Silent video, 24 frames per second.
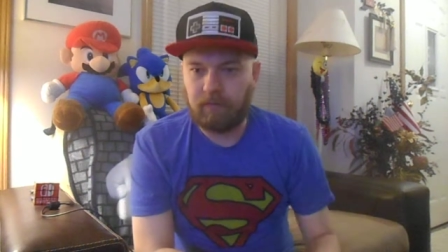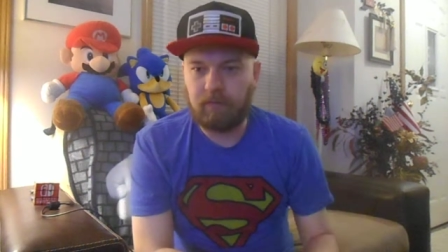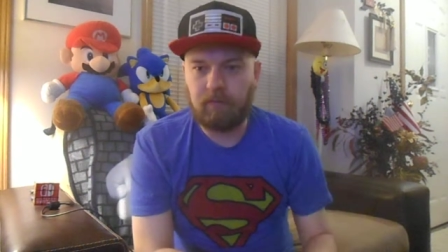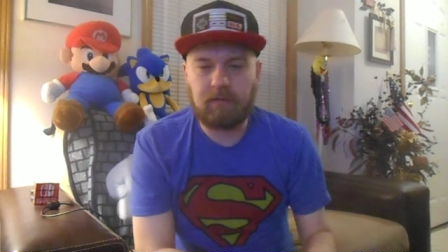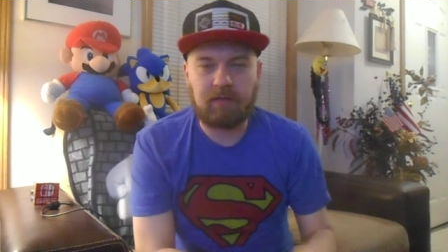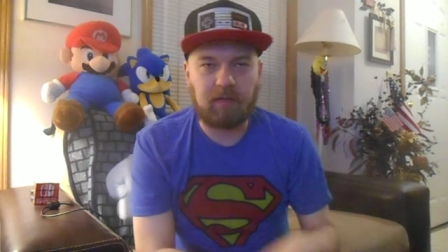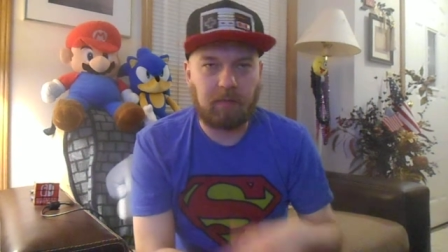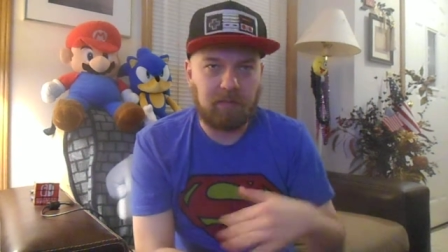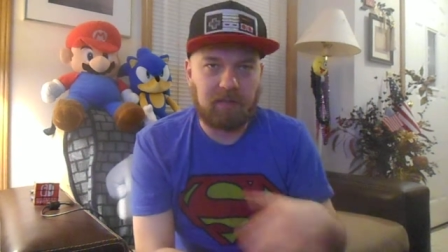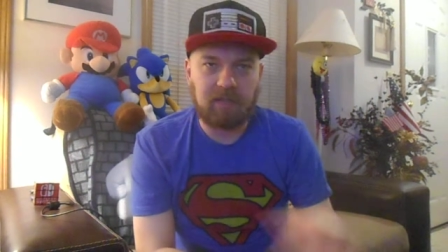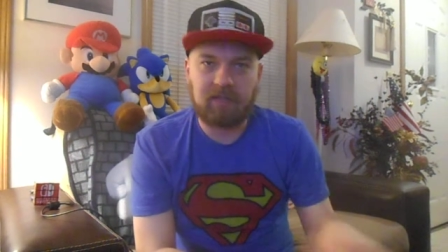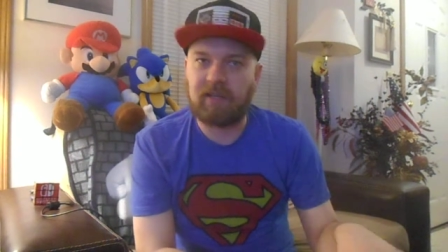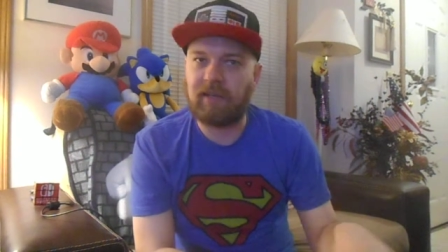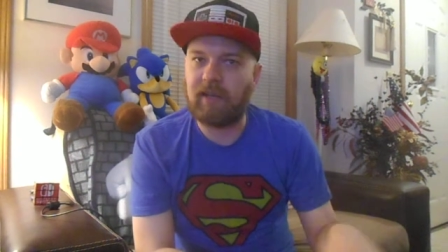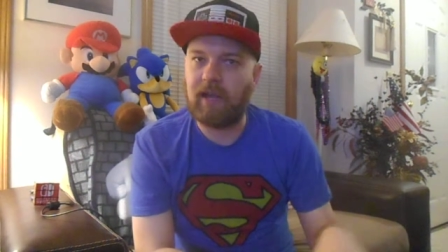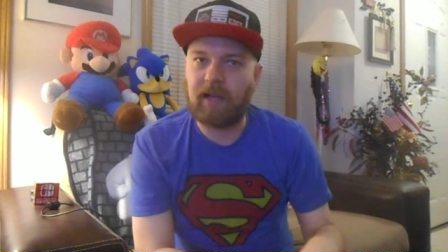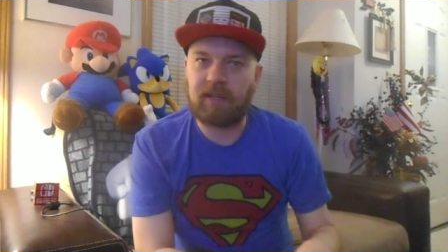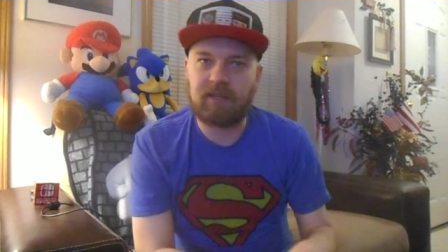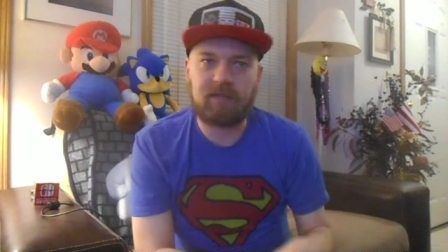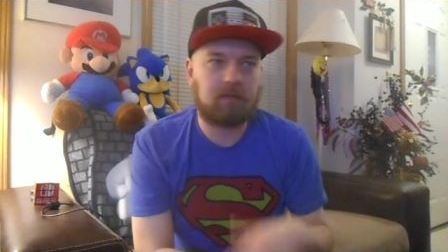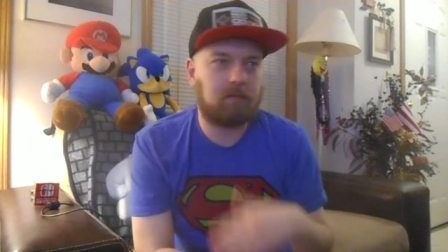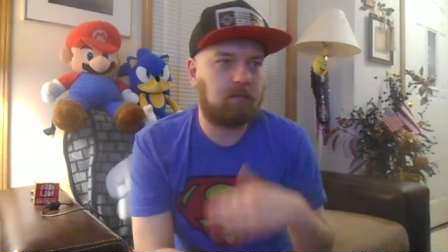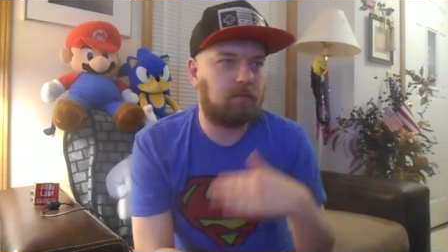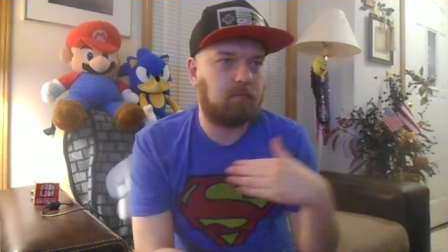Some
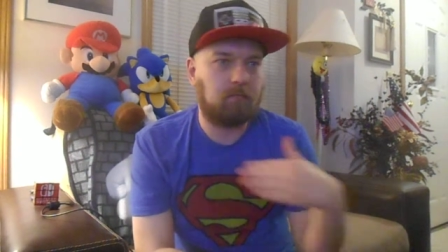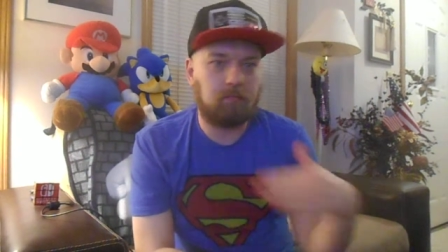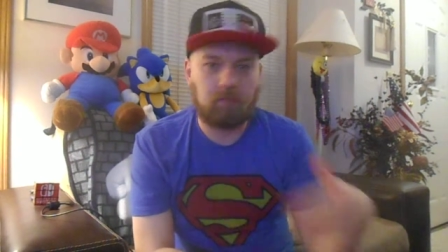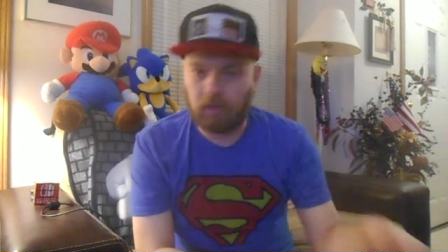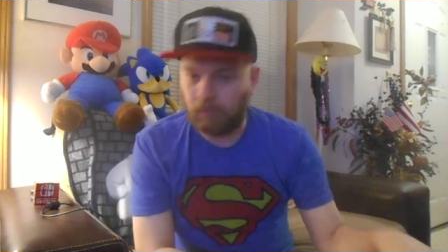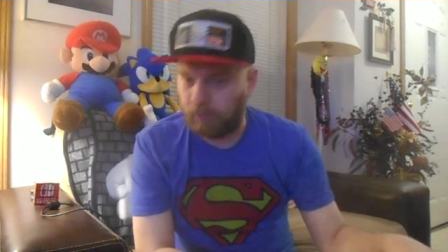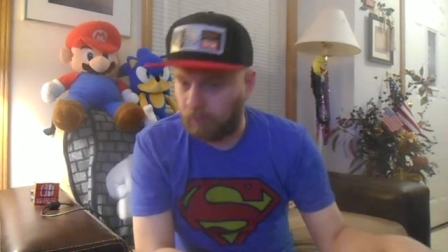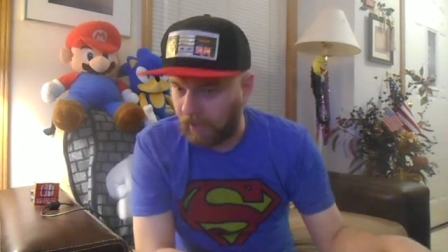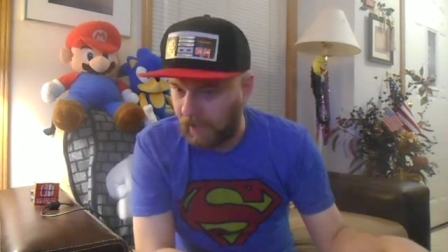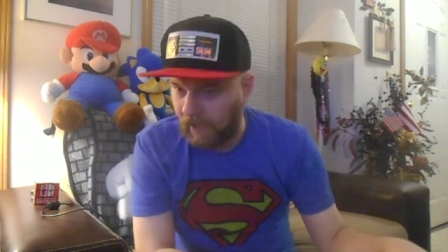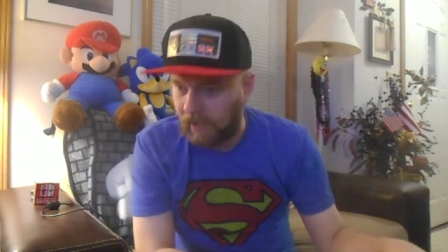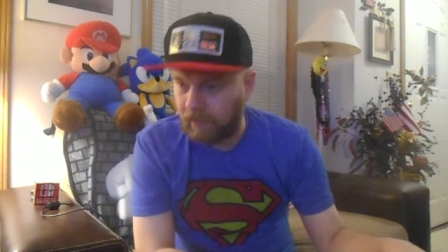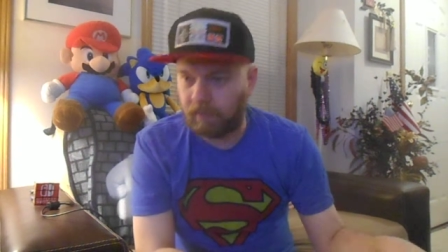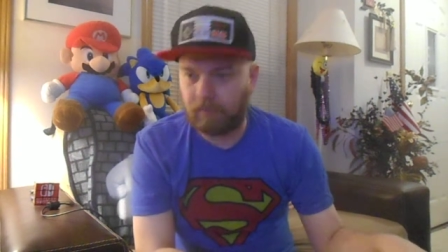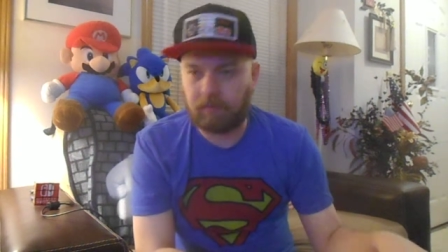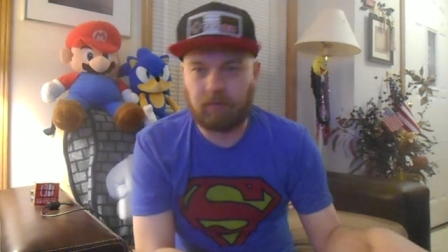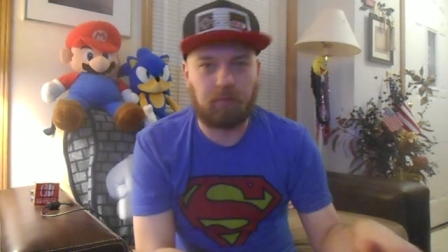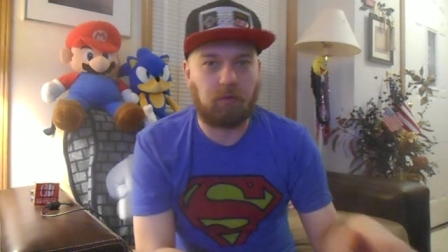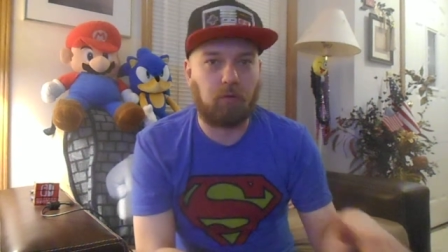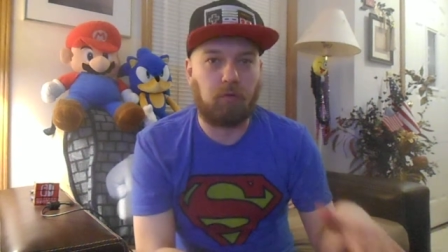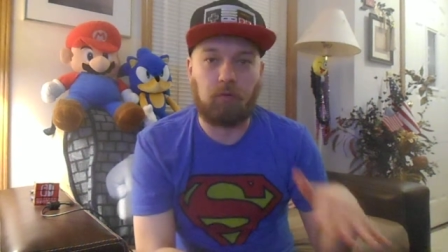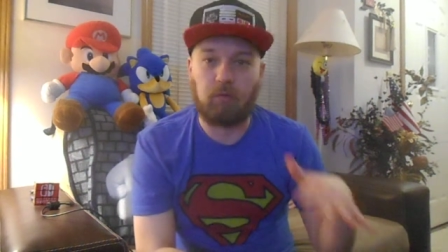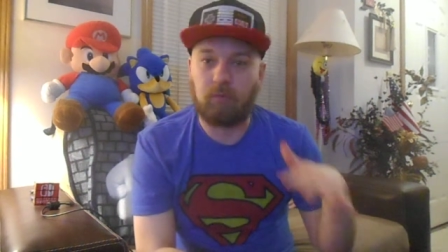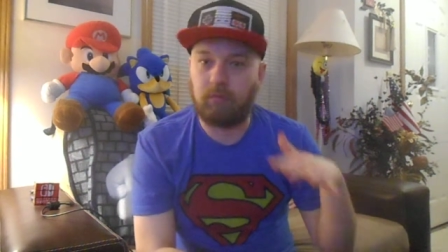disconnects, great.
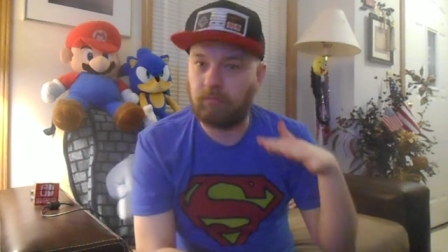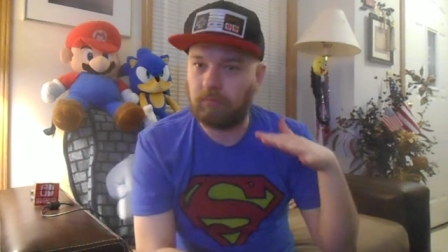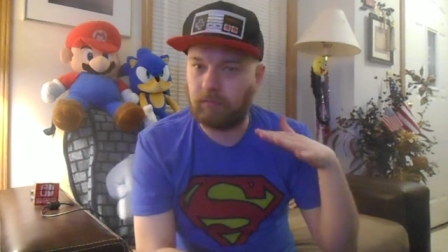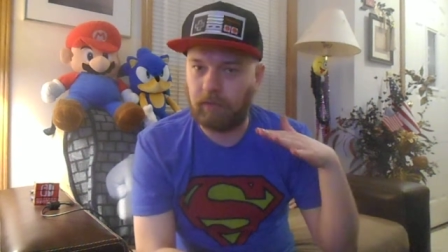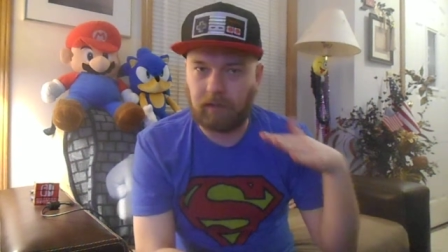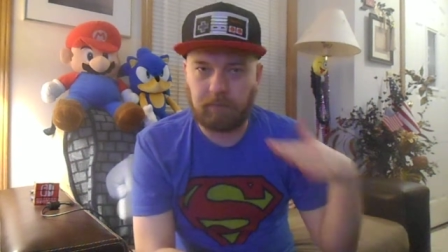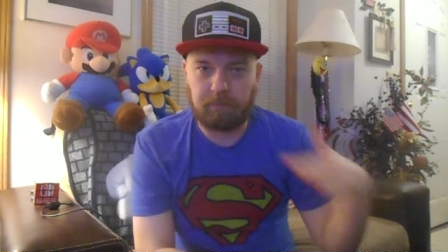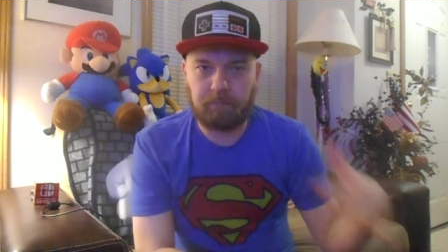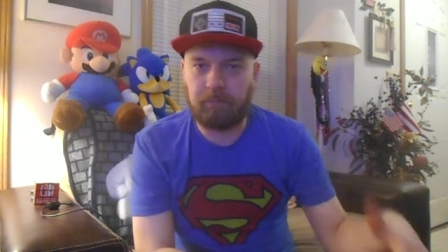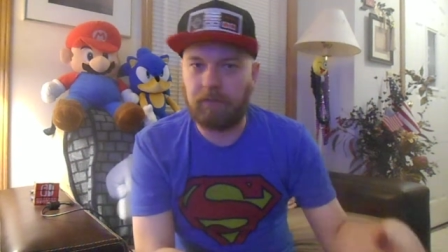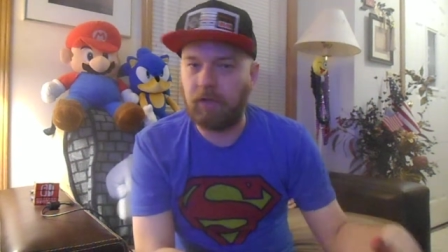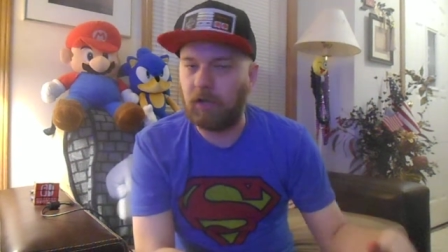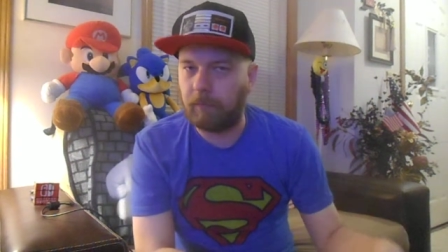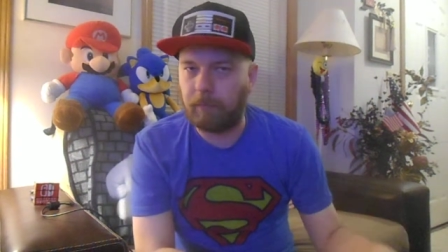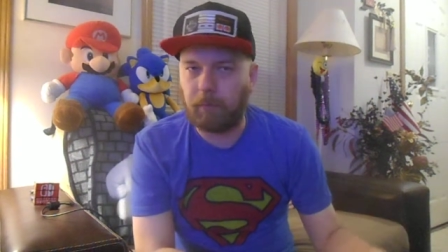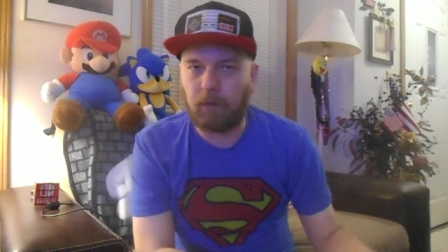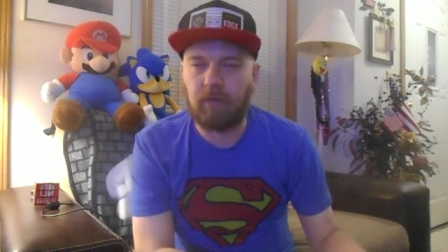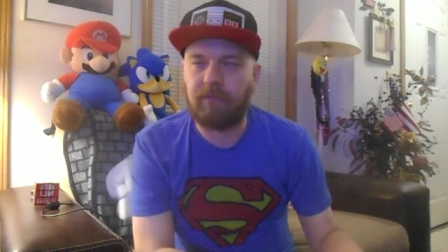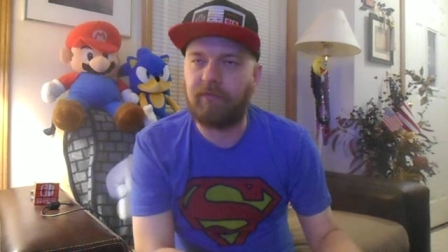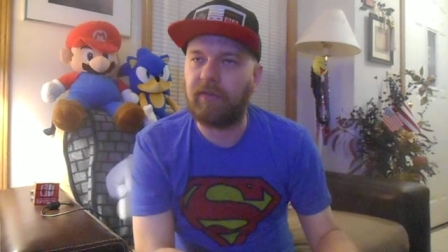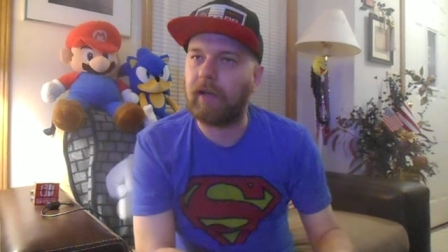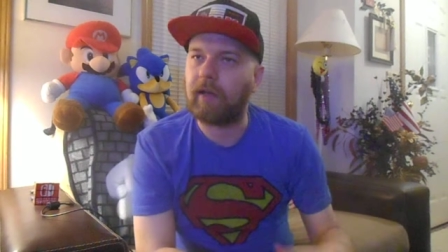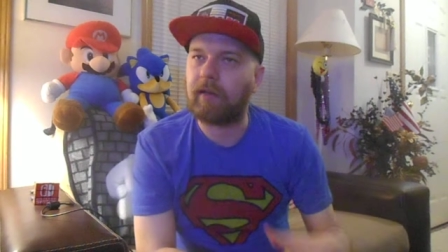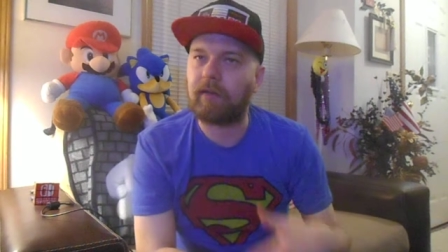So, like, near
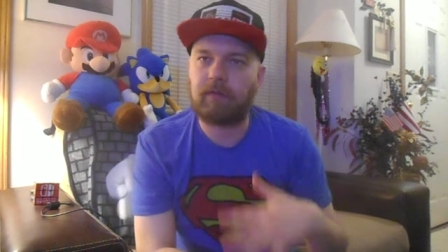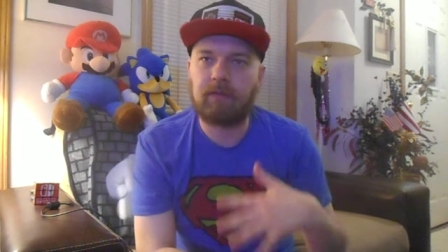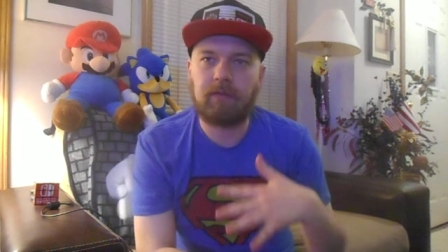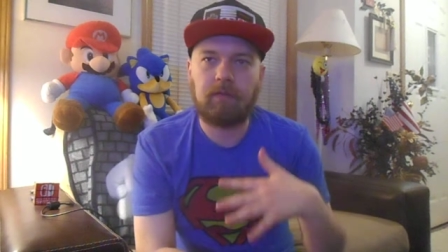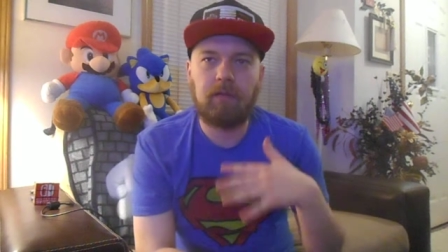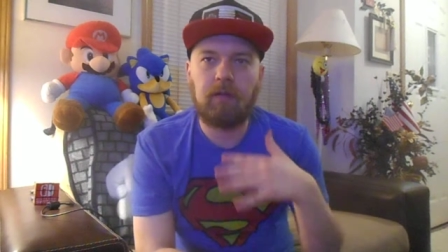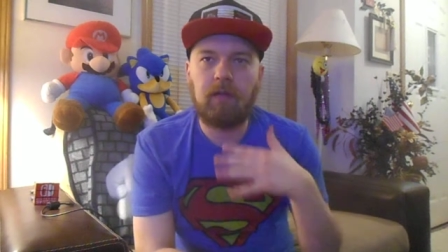perfect.